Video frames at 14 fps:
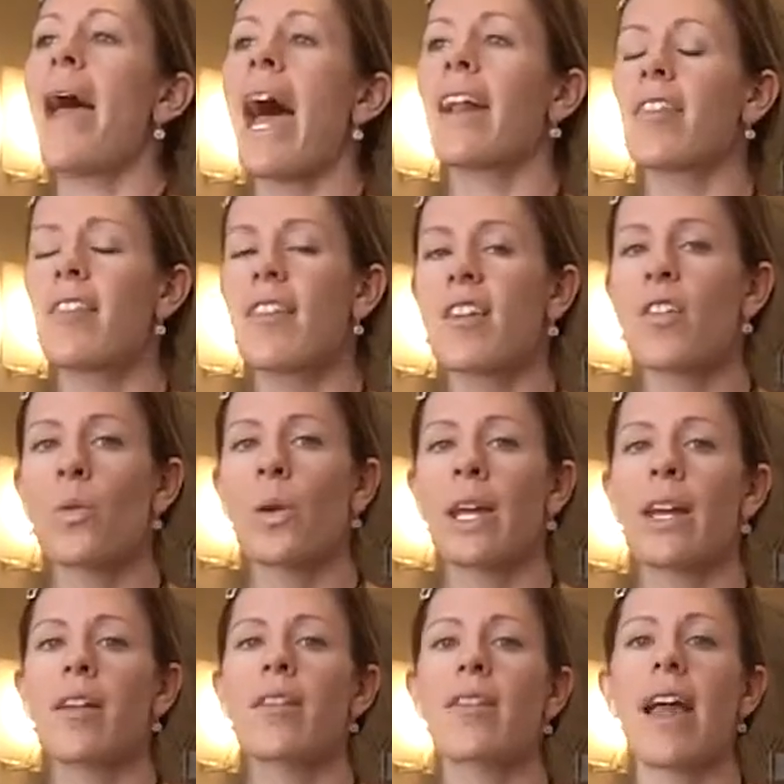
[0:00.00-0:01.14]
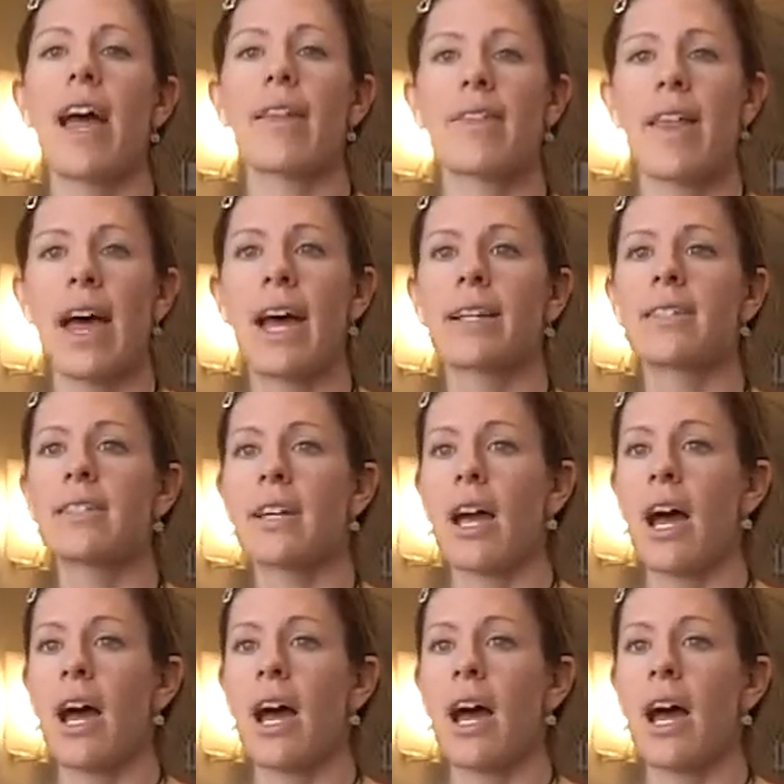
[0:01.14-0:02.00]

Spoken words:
At 6 weeks, at that